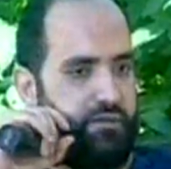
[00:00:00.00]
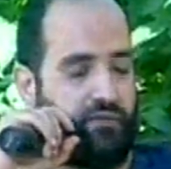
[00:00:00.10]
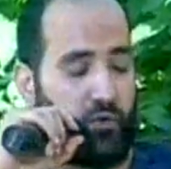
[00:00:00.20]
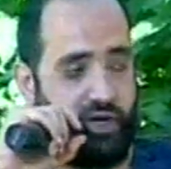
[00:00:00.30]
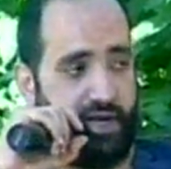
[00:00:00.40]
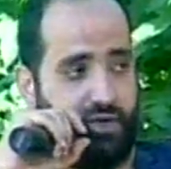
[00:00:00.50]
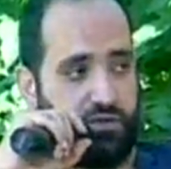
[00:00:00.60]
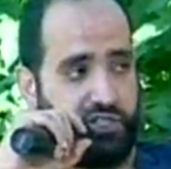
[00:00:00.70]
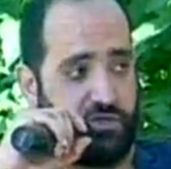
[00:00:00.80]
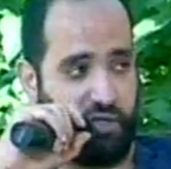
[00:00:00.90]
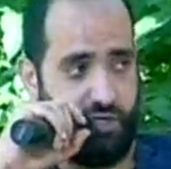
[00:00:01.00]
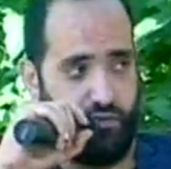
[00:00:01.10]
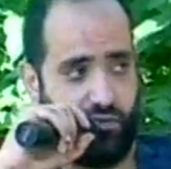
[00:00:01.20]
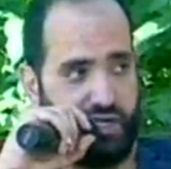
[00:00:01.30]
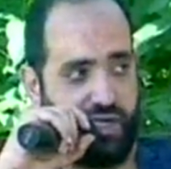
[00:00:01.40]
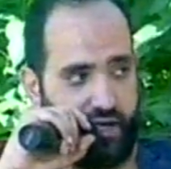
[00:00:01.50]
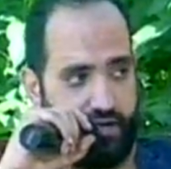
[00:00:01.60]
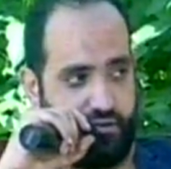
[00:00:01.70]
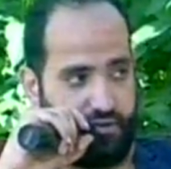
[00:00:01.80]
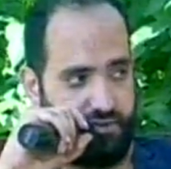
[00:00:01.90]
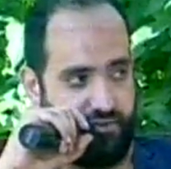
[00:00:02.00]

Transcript: Foreign languages we use at